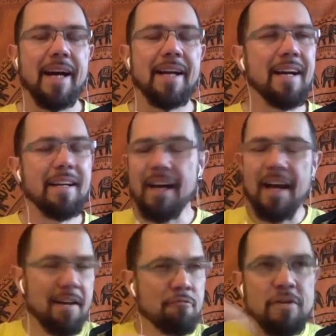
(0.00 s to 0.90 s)
I,
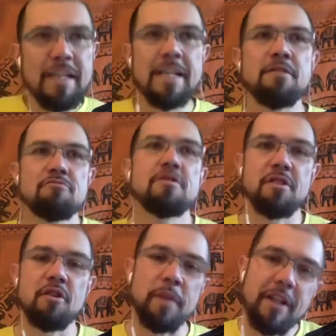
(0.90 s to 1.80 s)
I really do
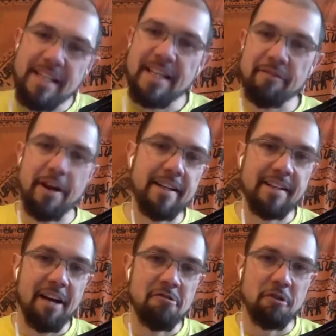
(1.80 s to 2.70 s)
not know because i never had a
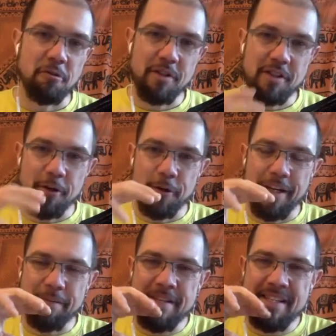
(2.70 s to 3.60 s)
download so
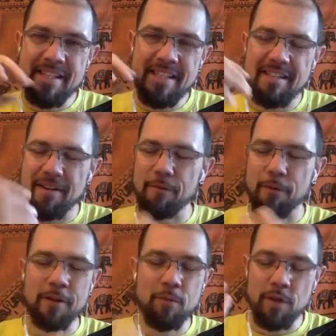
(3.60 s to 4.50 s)
let me see
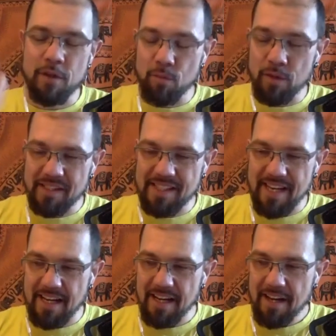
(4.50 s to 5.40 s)
what what mm. you will
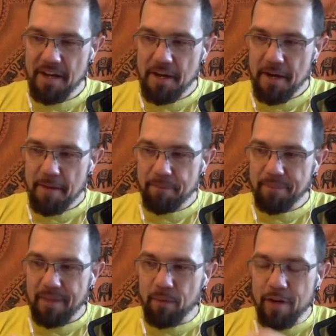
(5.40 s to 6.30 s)
say
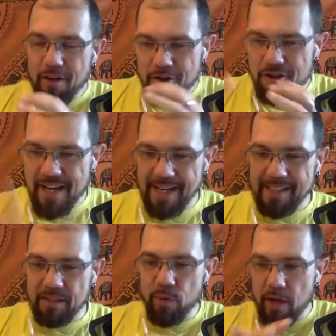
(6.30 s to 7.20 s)
we are
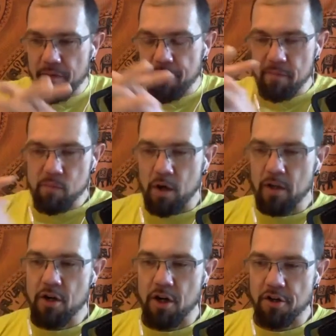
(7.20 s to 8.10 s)
connected we are from one
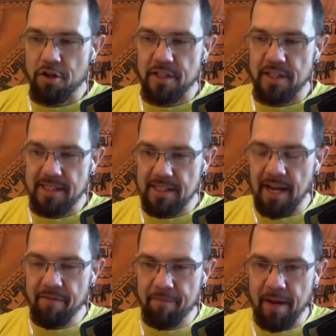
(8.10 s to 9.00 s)
consciousness
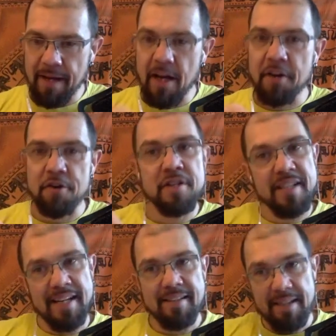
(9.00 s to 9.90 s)
i i
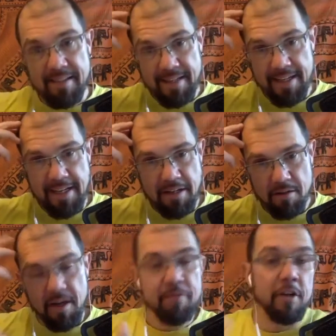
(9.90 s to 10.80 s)
understand that
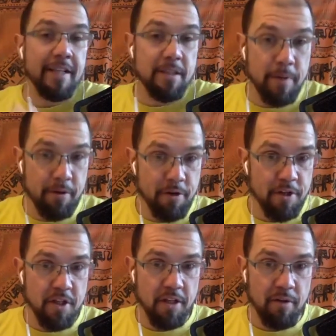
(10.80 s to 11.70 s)
here i've not mm.
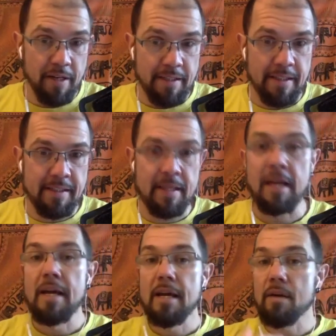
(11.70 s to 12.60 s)
experienced it right it's
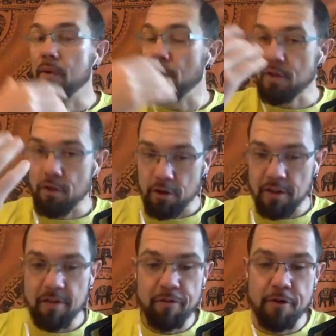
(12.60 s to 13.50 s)
we also talked
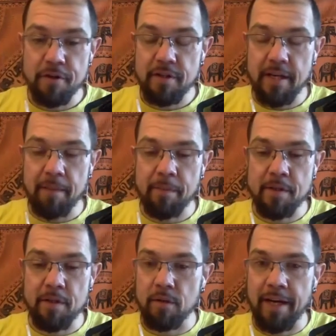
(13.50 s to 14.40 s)
in the first
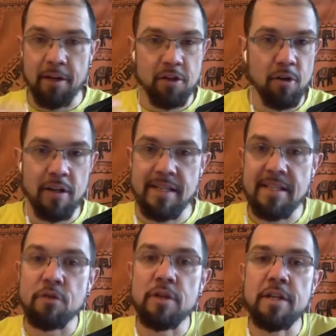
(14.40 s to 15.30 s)
episode eckhart tolle
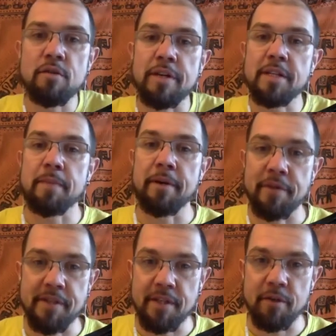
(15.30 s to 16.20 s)
says you need to
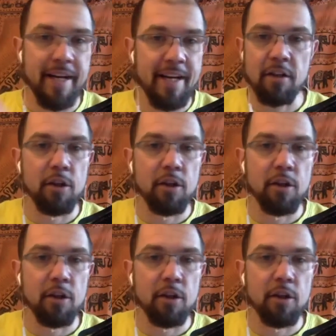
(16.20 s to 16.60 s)
experience it you cannot